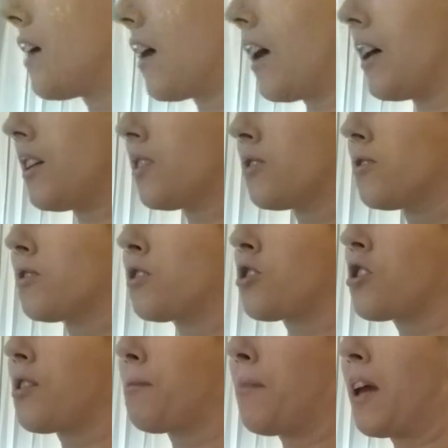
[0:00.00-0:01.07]
I don't
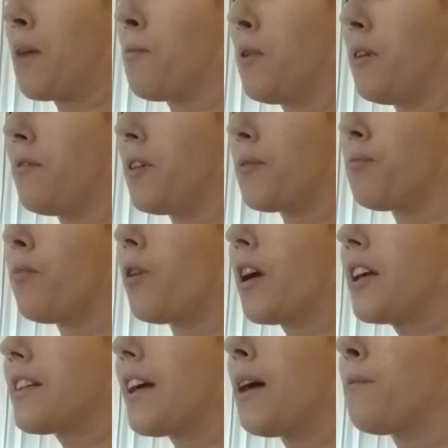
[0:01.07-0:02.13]
usually make perfect
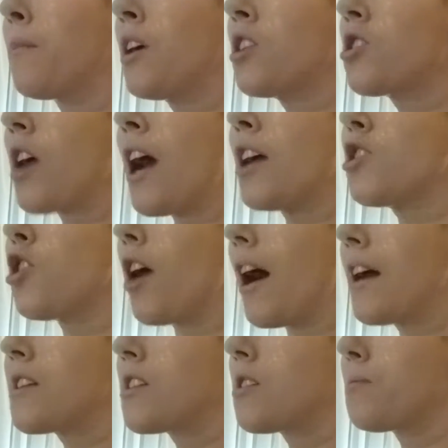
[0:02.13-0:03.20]
point that much. I
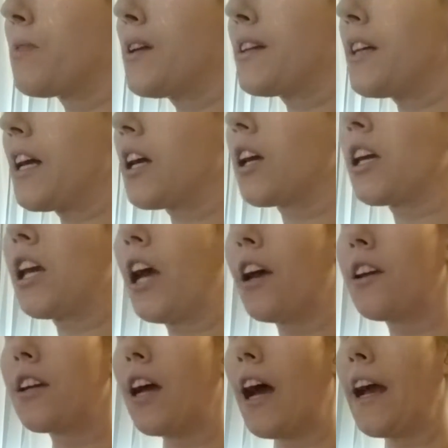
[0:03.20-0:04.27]
try to, but they
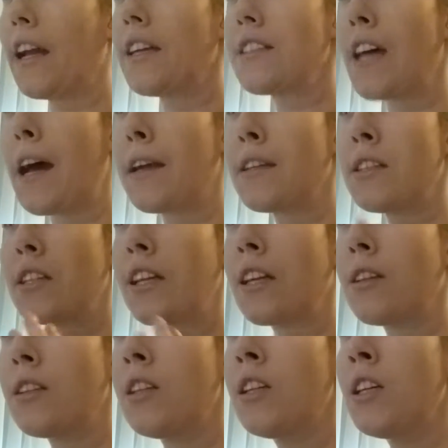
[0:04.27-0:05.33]
kind of tend to
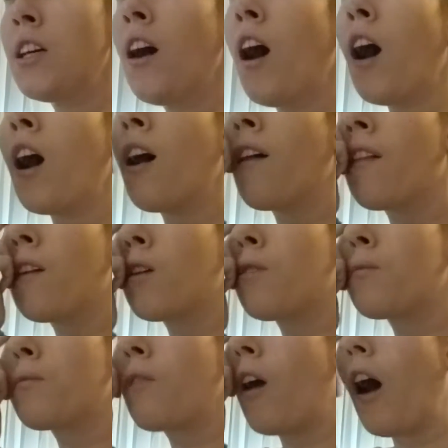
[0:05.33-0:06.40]
get a
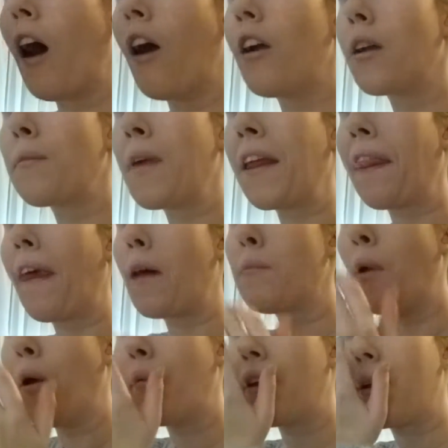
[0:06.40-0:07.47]
little hard to make that
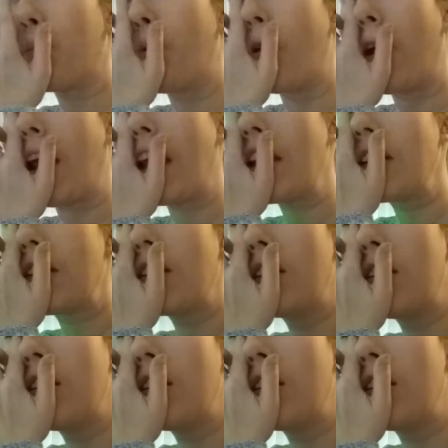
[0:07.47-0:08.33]
perfect point.